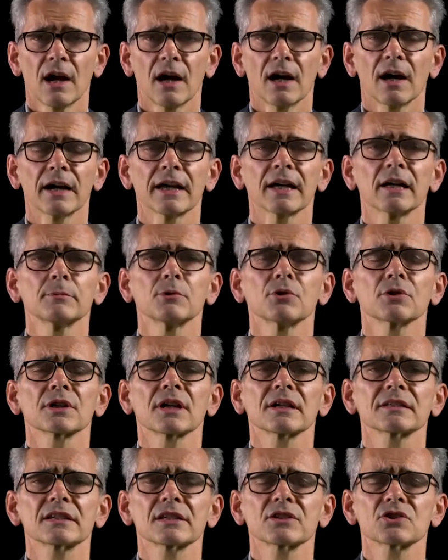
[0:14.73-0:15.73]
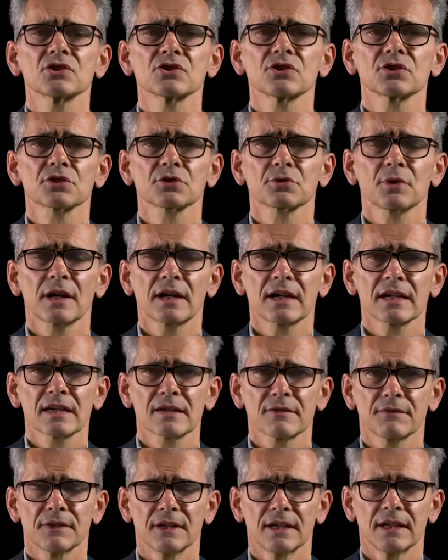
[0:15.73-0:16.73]
I help organizations
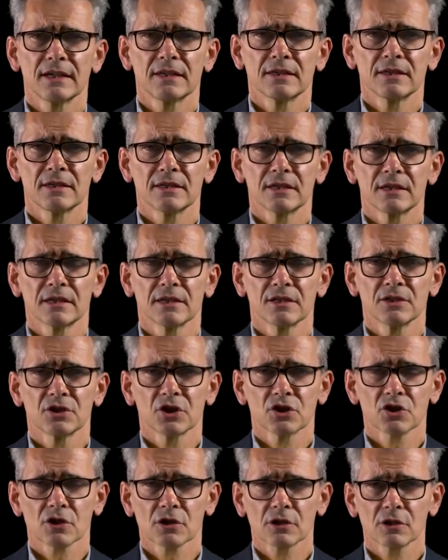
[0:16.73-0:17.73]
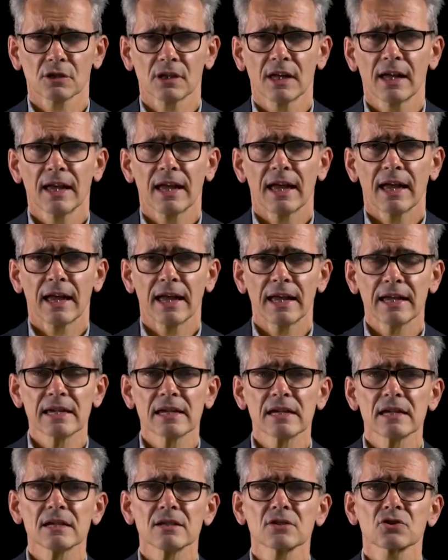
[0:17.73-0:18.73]
thrive in the digital
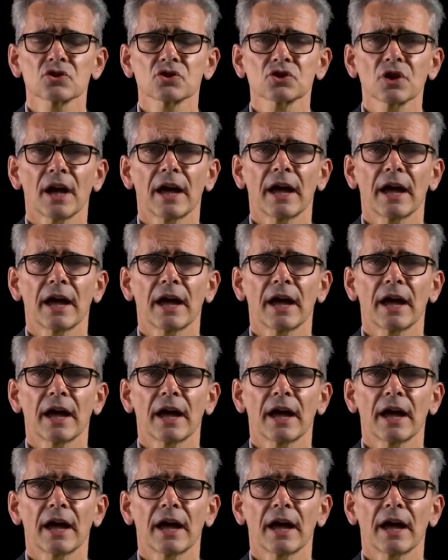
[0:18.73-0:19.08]
age,